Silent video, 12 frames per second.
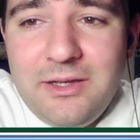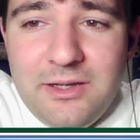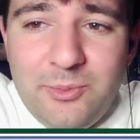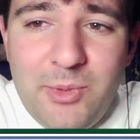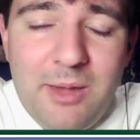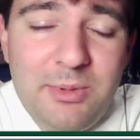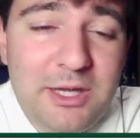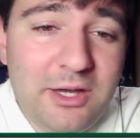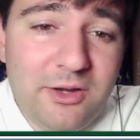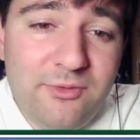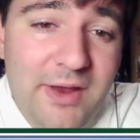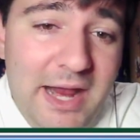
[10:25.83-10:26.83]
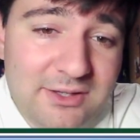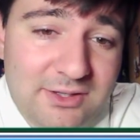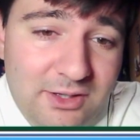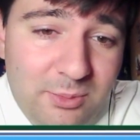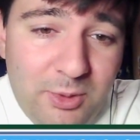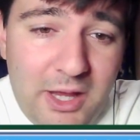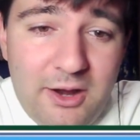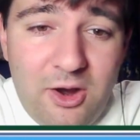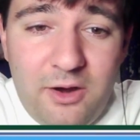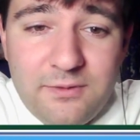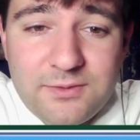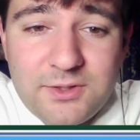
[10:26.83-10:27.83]
maybe could advance in the
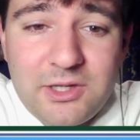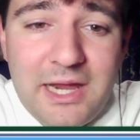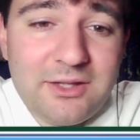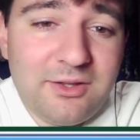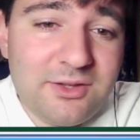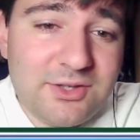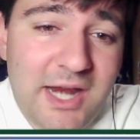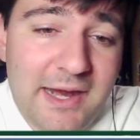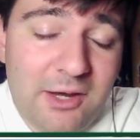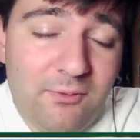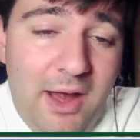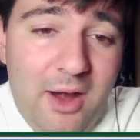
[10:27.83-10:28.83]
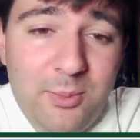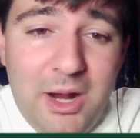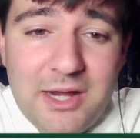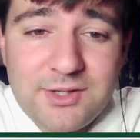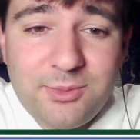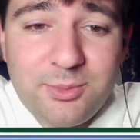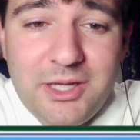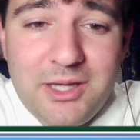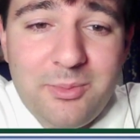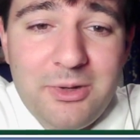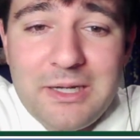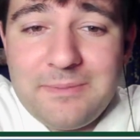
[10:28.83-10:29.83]
playoffs, get into the second round possibly,
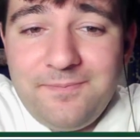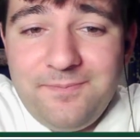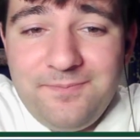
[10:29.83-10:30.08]
but